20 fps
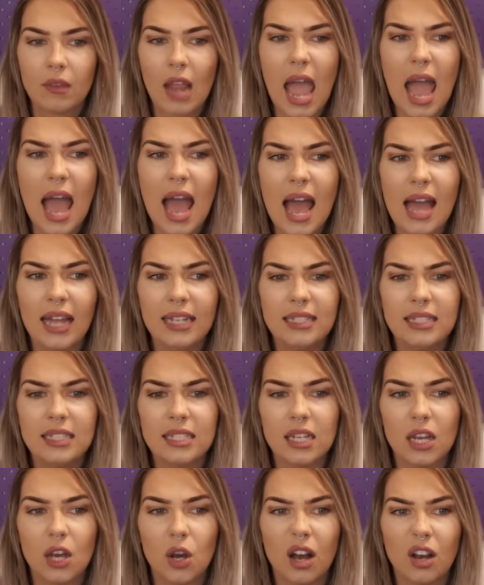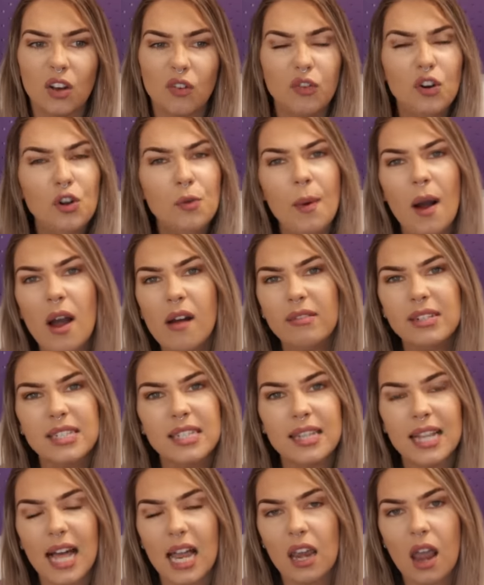and crew bar
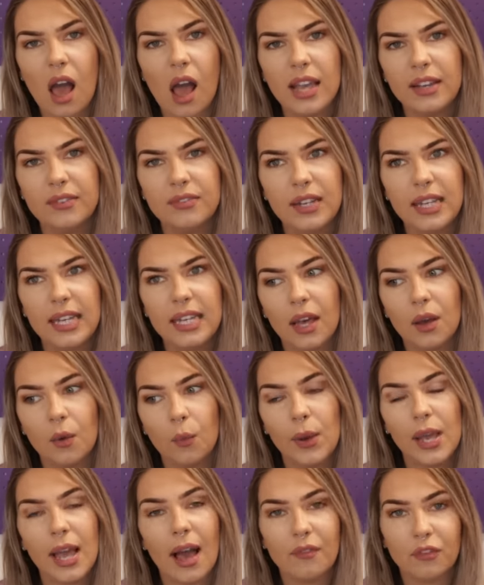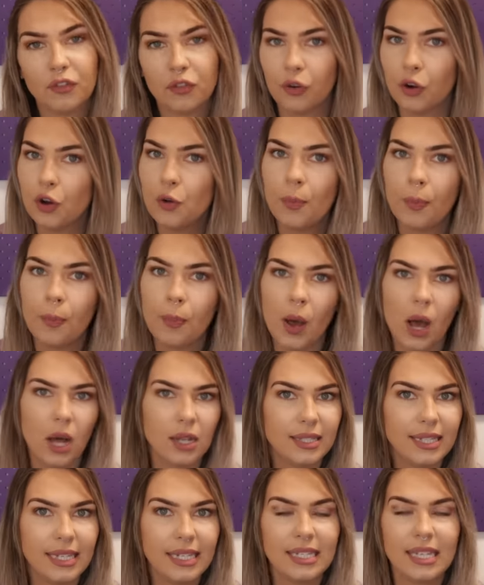isn't that lively. We have crew
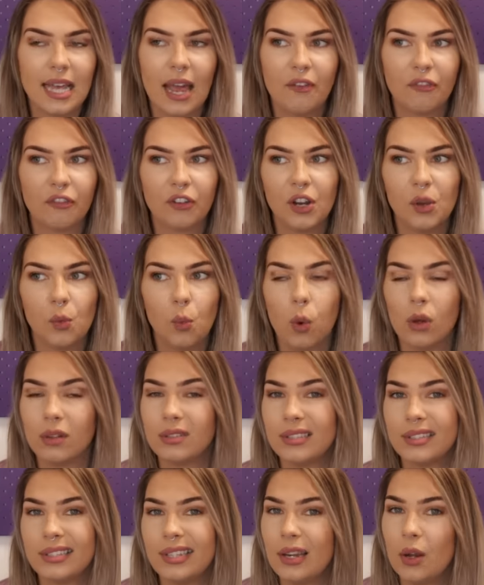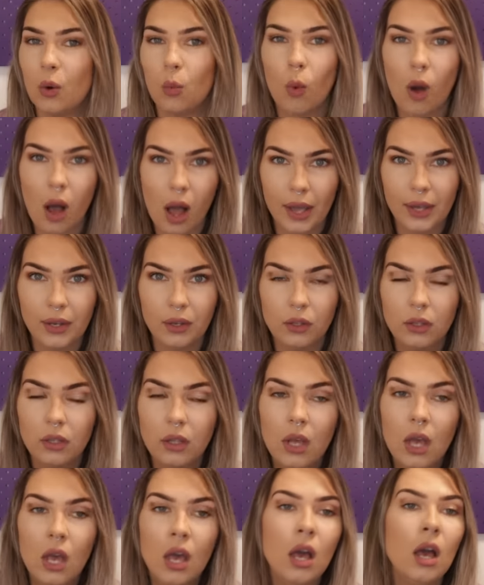parties every once in a while,
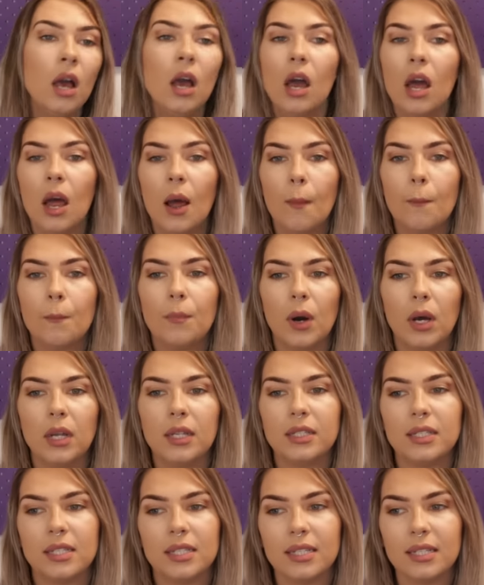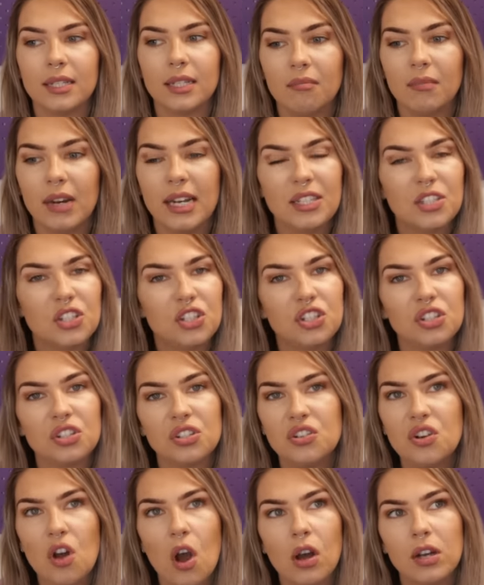but it's
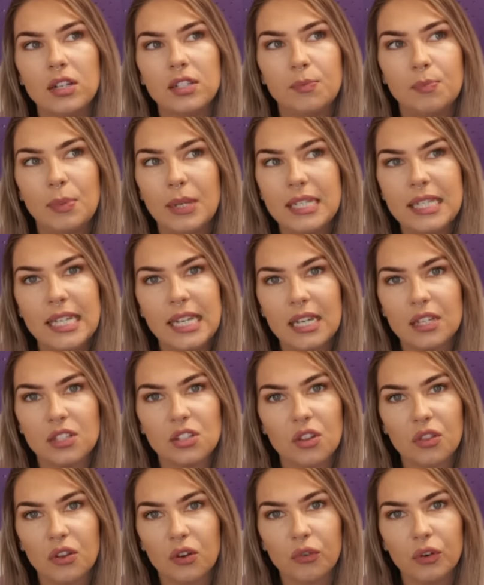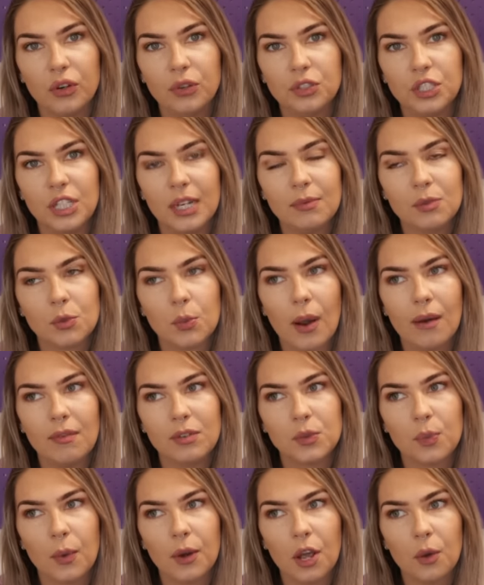just not as busy as other cruise ships.
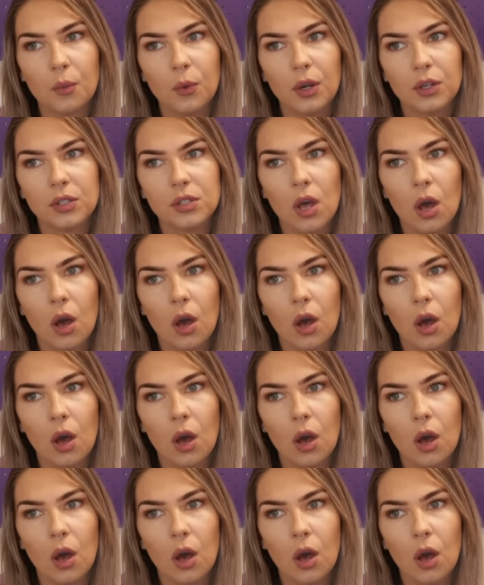Whereas when I was